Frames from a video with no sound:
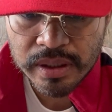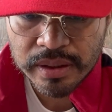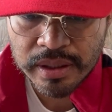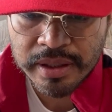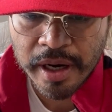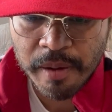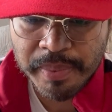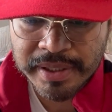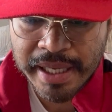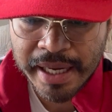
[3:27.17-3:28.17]
the
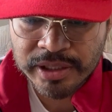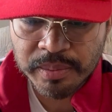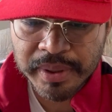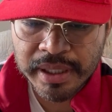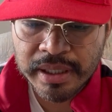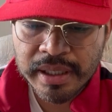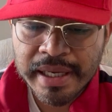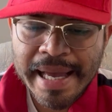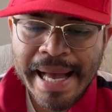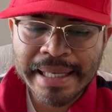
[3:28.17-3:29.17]
therapist had to be
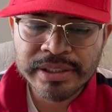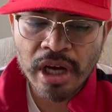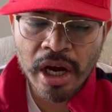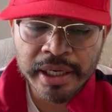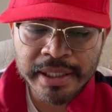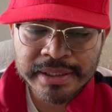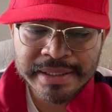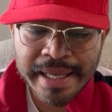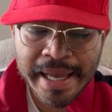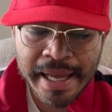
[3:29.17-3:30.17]
as honest
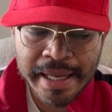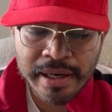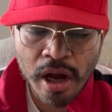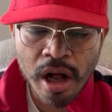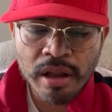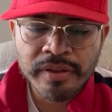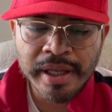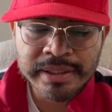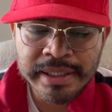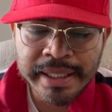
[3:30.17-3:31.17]
and
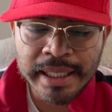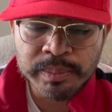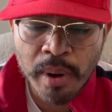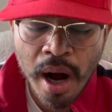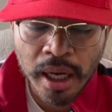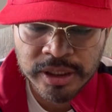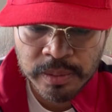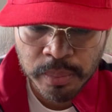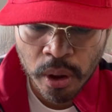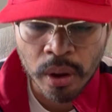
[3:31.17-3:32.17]
authentic as
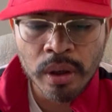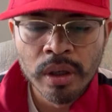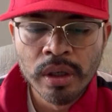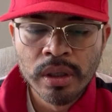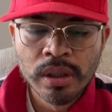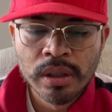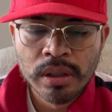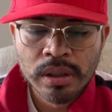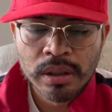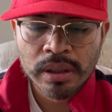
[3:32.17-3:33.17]
possible
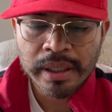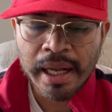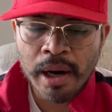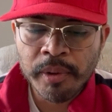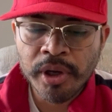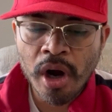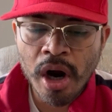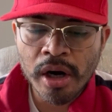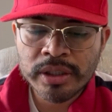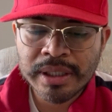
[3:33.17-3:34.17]
and
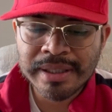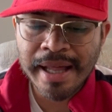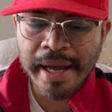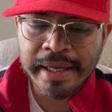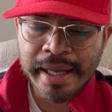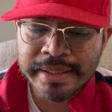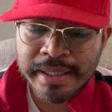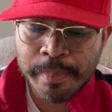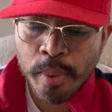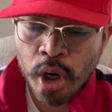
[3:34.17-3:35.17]
regard the client as
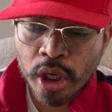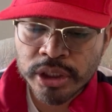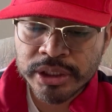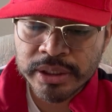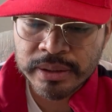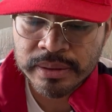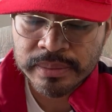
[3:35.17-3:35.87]
a person